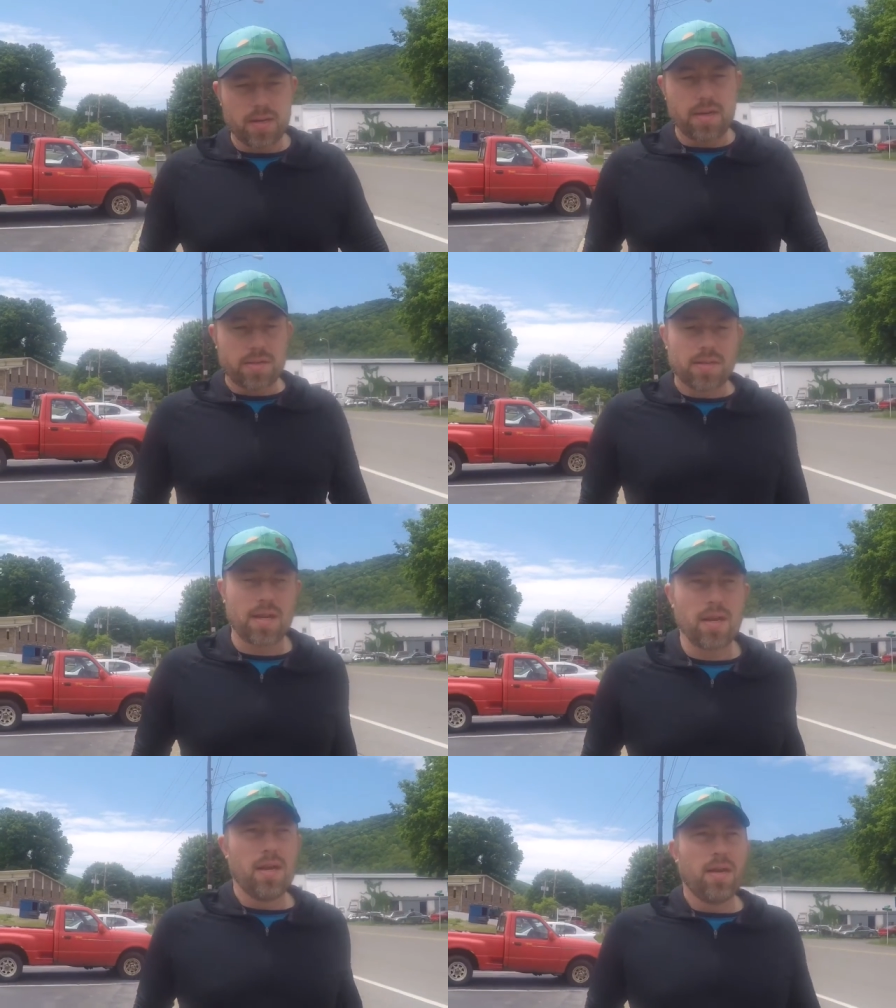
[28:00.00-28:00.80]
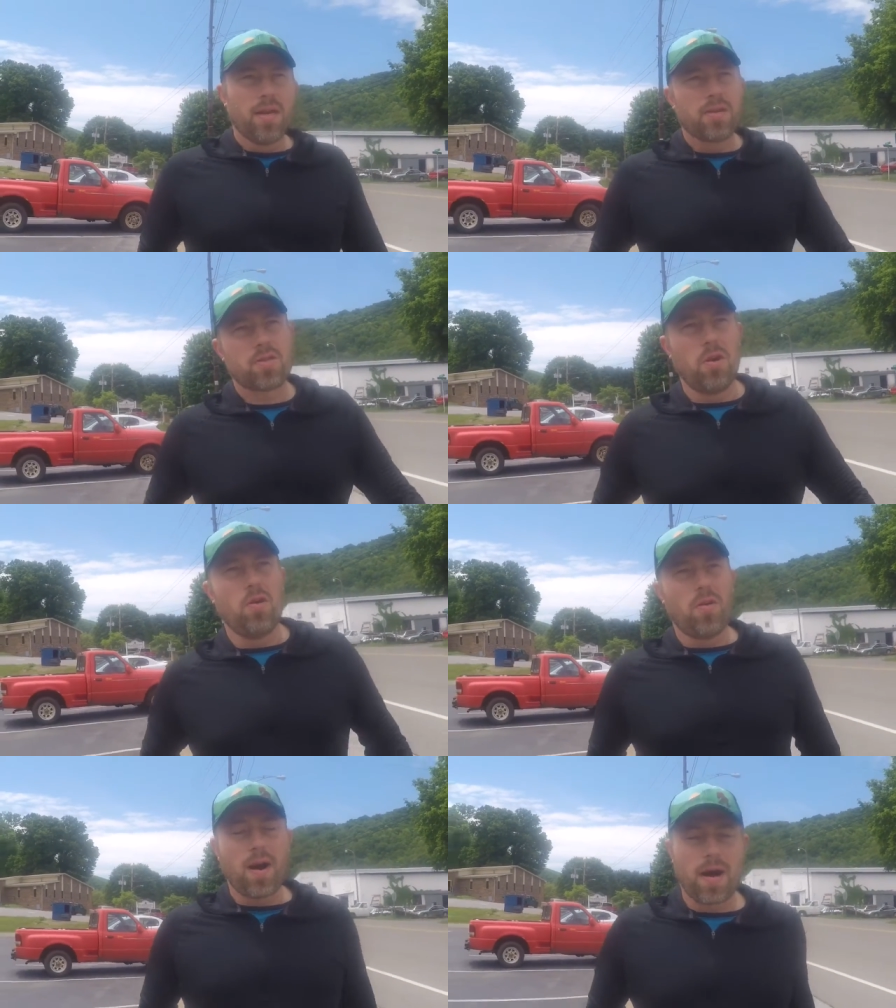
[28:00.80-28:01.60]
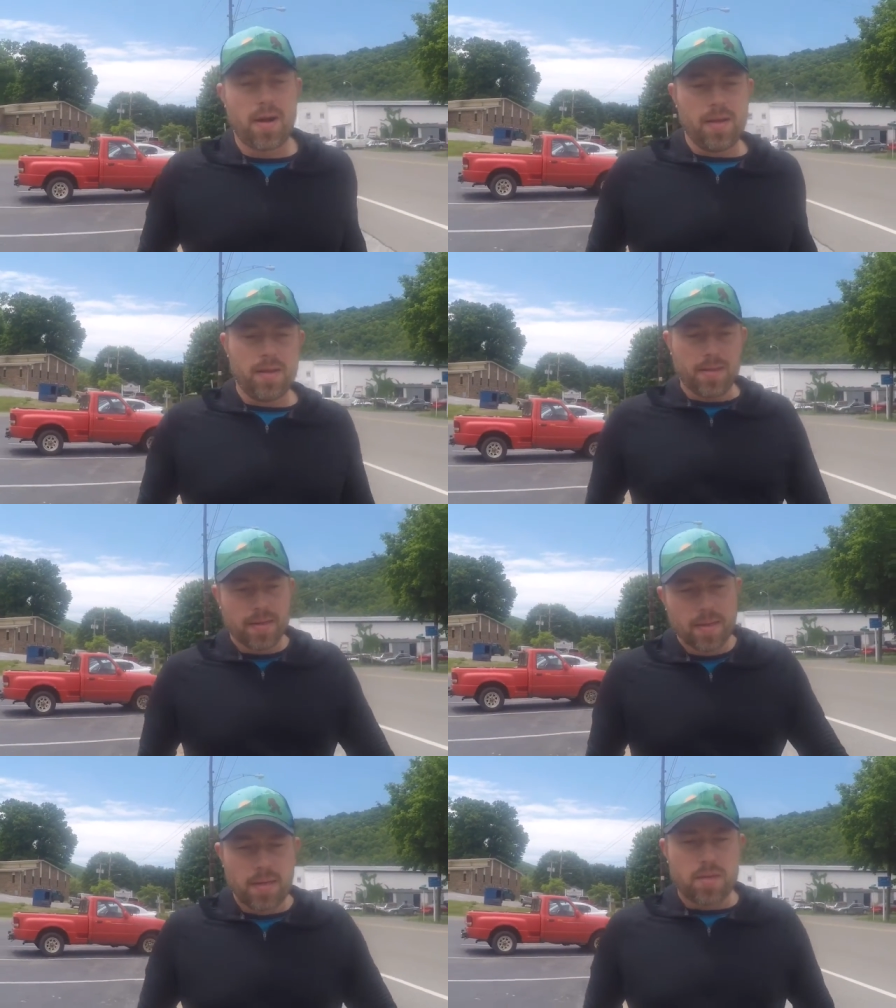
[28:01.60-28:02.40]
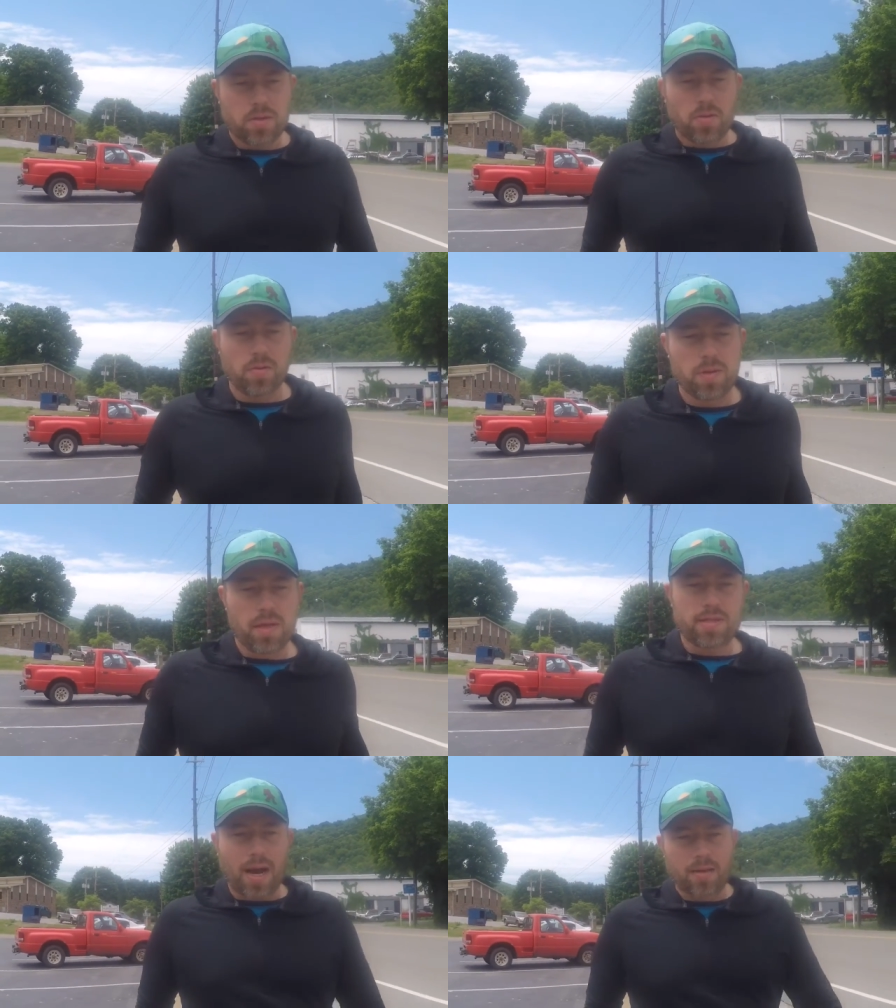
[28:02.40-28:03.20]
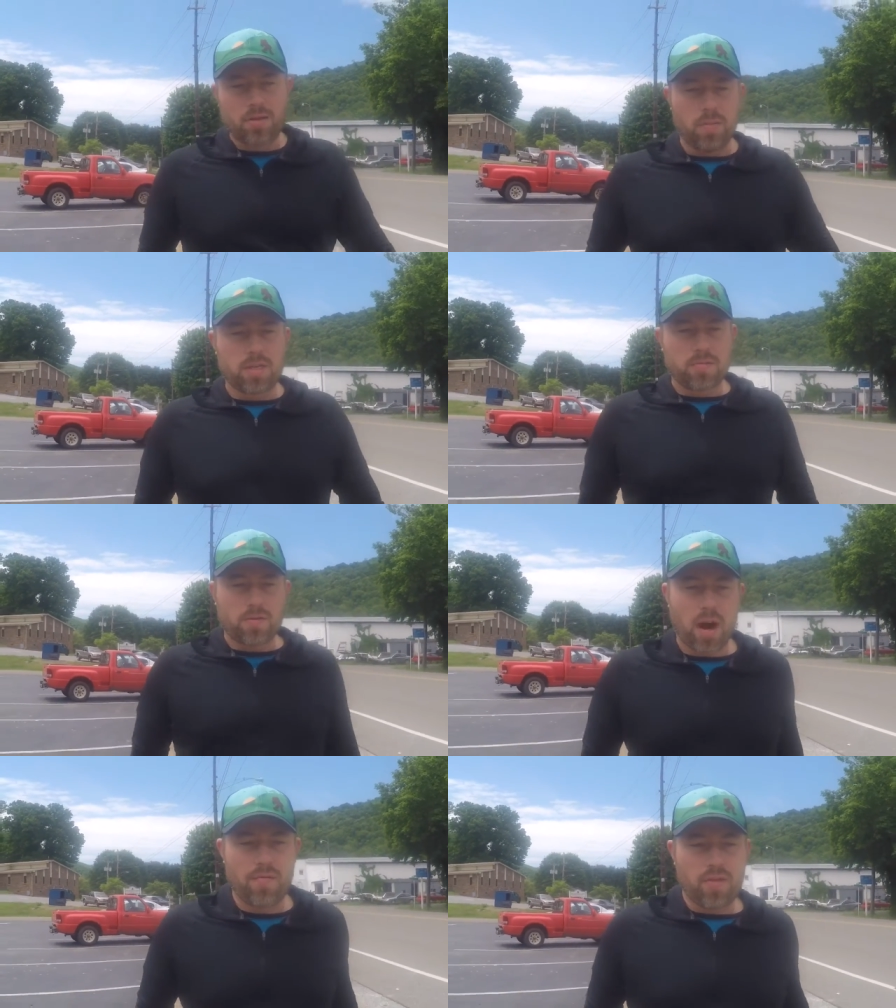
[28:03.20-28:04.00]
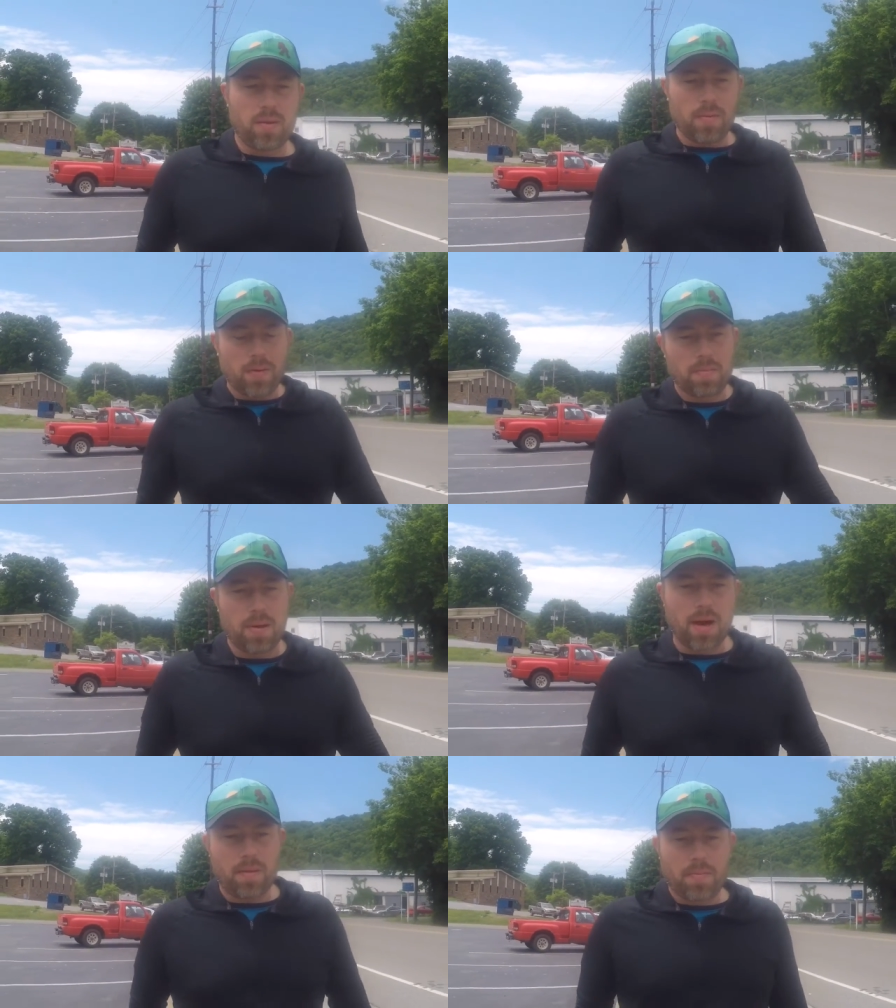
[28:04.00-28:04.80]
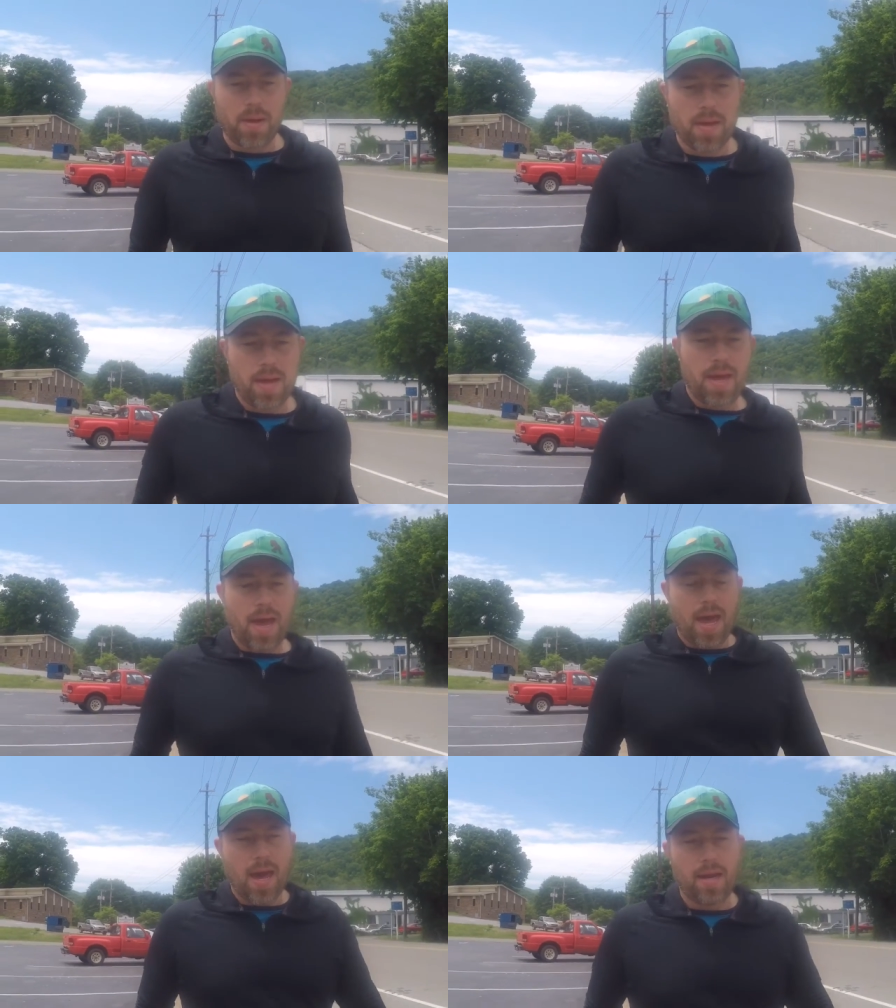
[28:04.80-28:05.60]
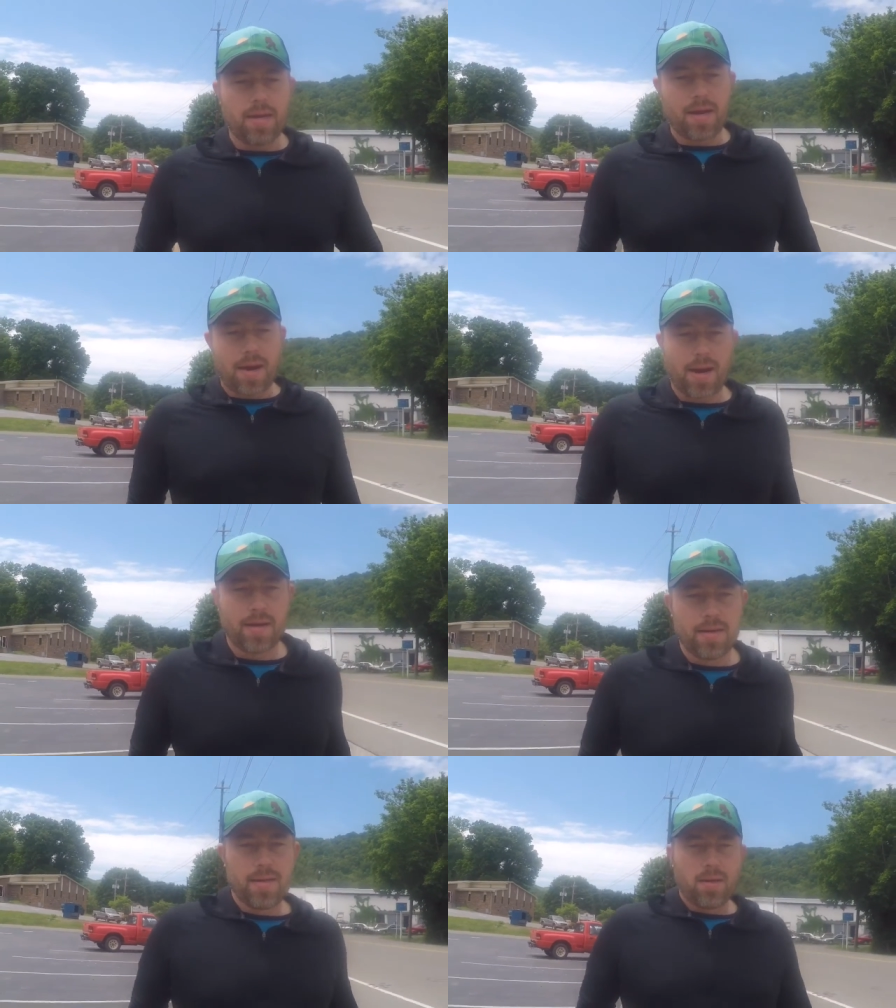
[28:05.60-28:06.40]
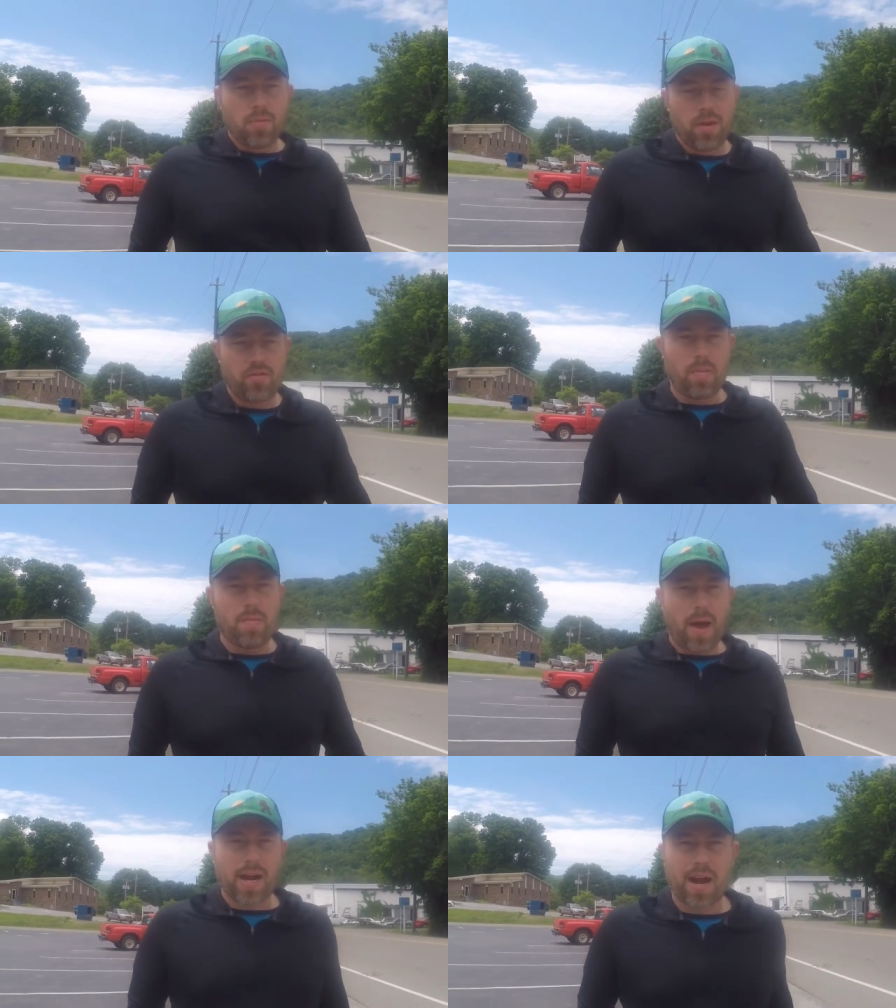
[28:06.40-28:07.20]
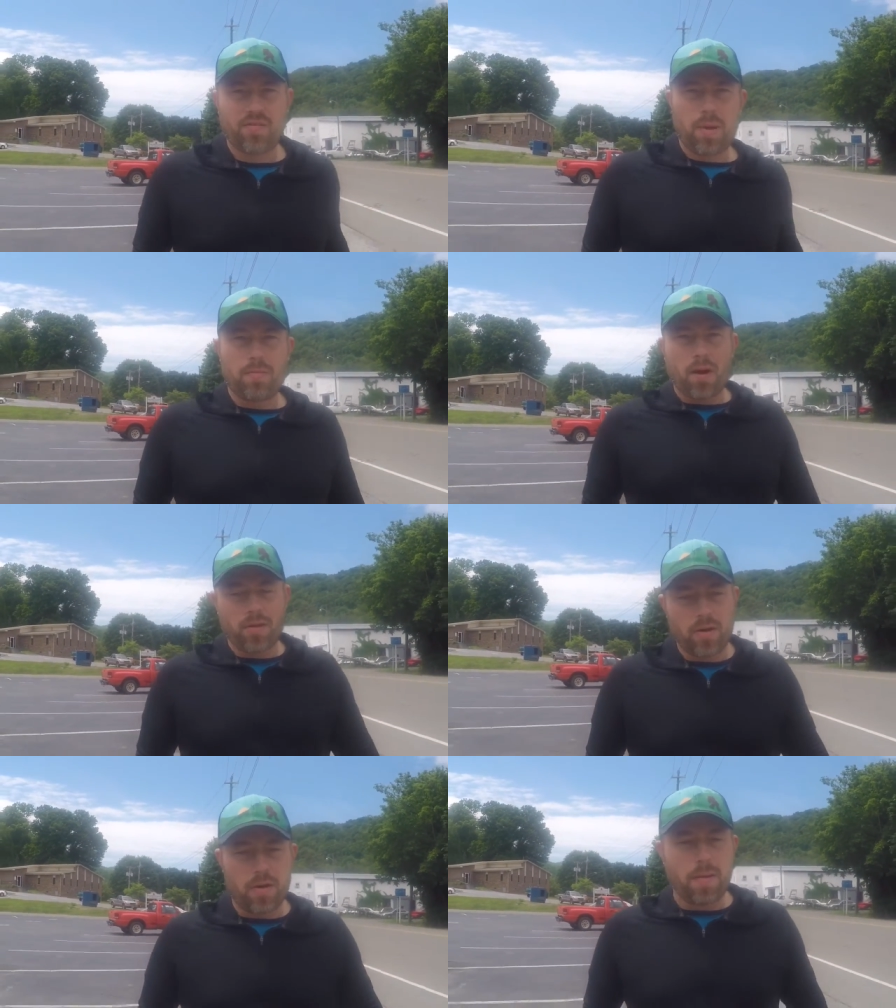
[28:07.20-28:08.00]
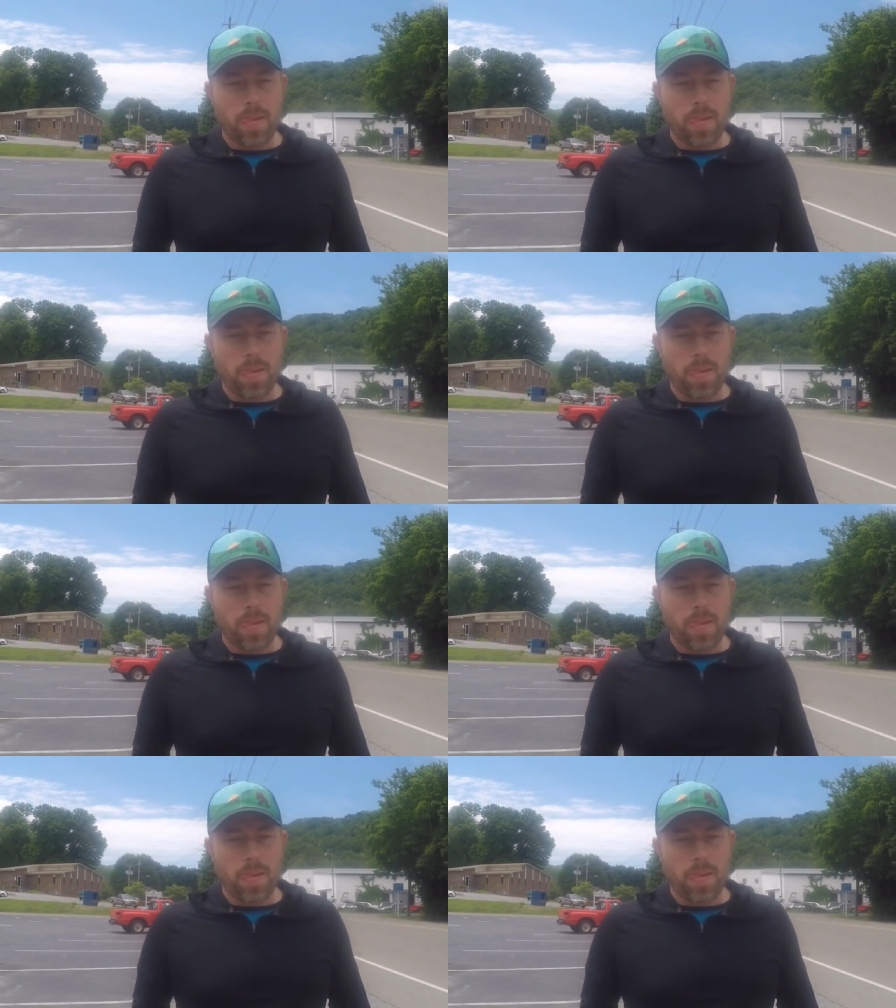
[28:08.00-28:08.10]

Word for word: DC, so it's not too much of a drive for them to pick me up, and when they drop me back off with my brother,